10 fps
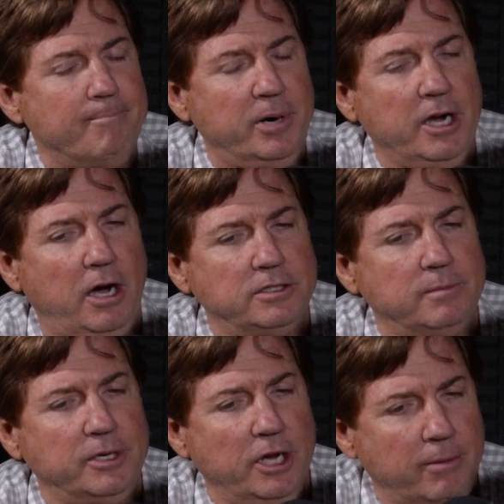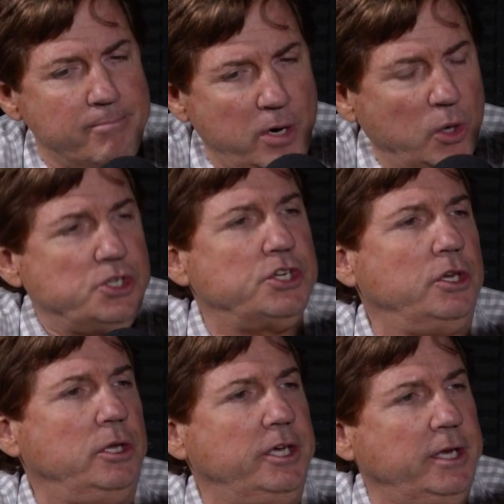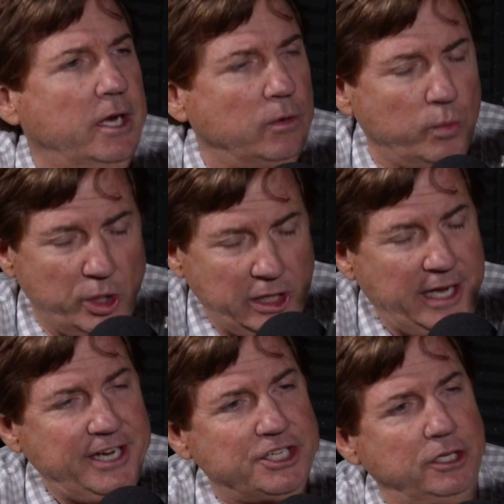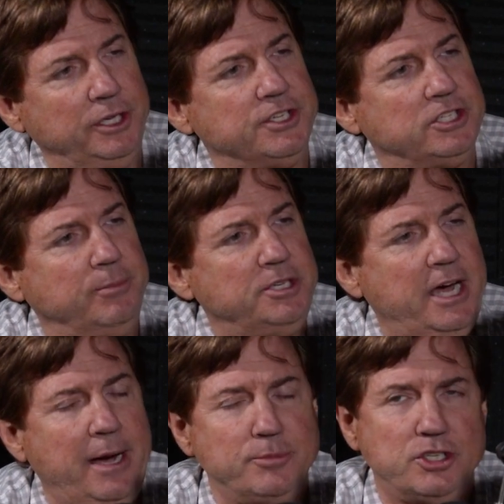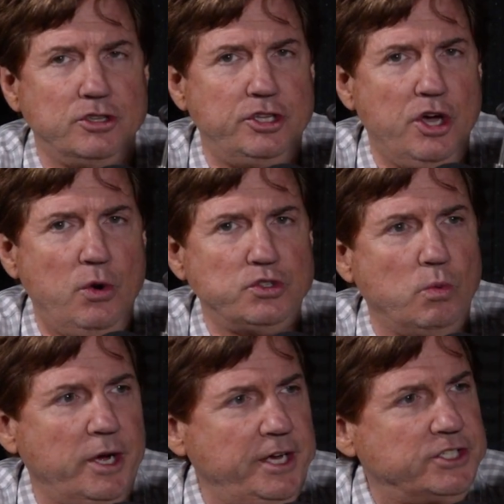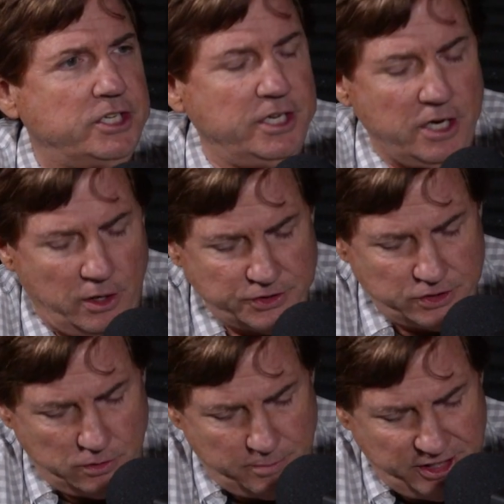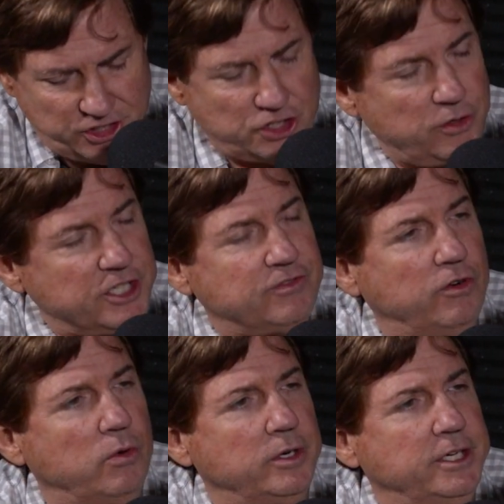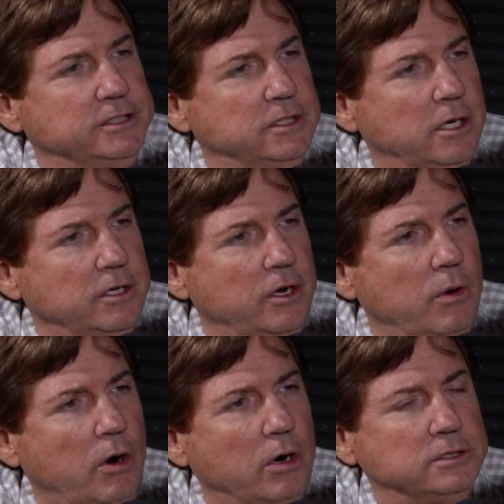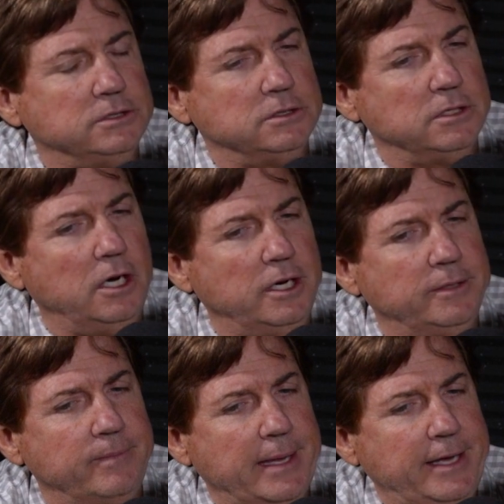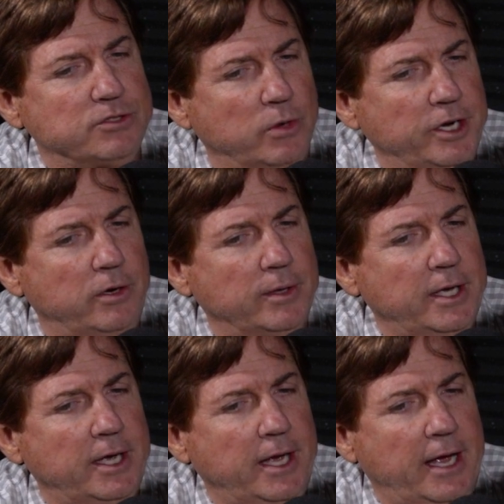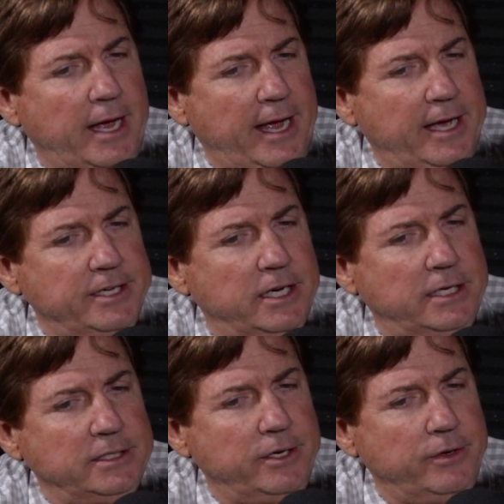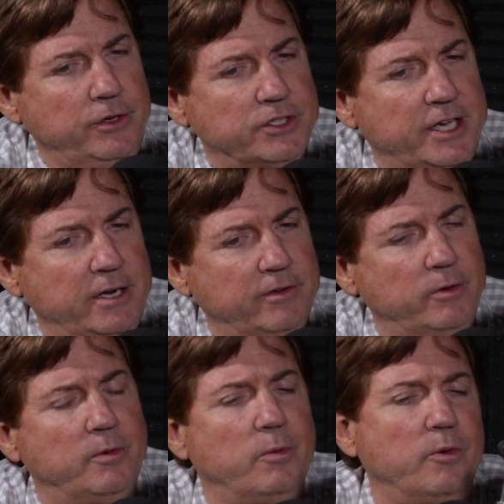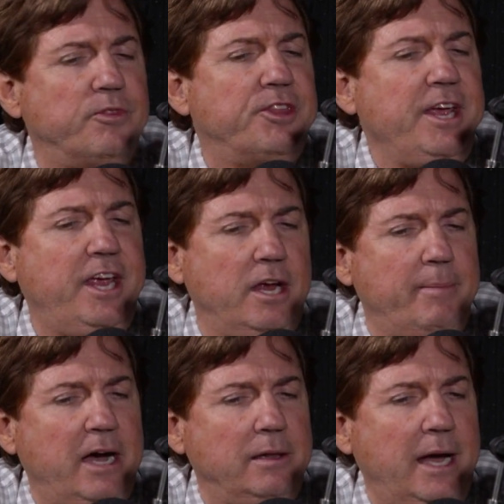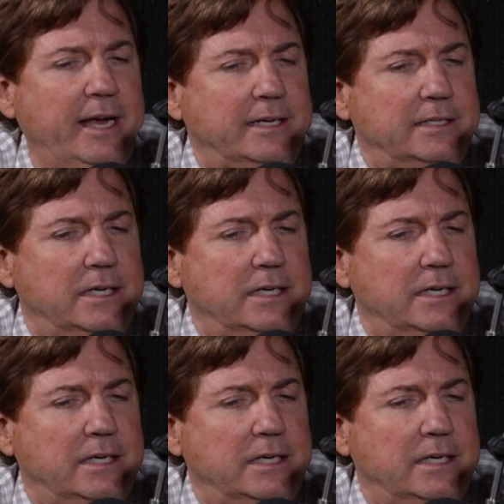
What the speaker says: But emotionally, relationally, sometimes those ways can also be stressful and, hard as well. And, you just kind of thinking about like